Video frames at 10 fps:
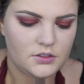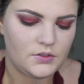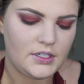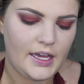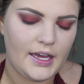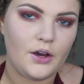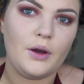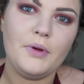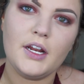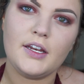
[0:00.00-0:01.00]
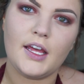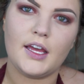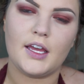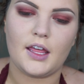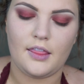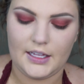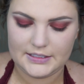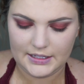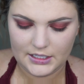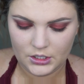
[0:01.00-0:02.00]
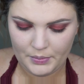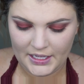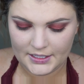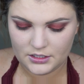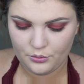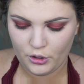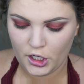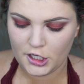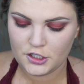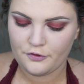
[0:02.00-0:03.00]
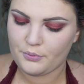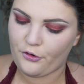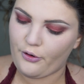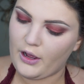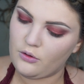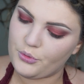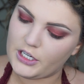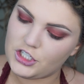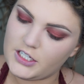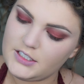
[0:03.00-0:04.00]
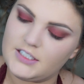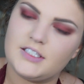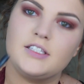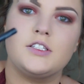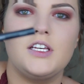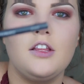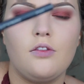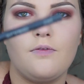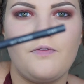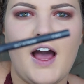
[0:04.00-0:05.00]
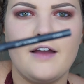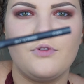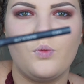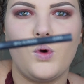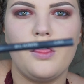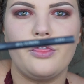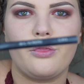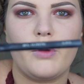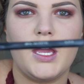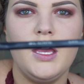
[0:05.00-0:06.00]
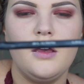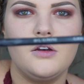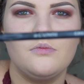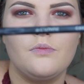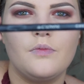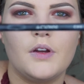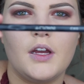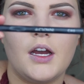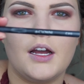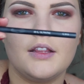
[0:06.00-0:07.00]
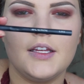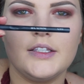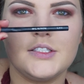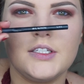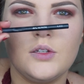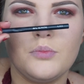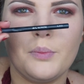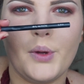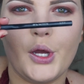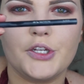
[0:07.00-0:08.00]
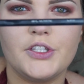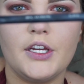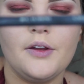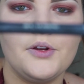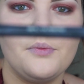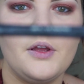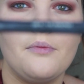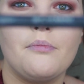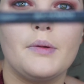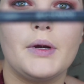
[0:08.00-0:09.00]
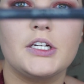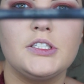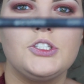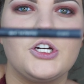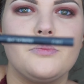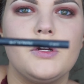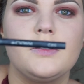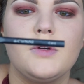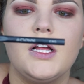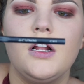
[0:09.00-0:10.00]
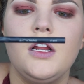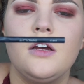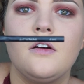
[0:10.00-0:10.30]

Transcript: So now I'm gonna take this little pencil brush from Crown Brushes. It's the C513. Got this in my Buxy charm as well.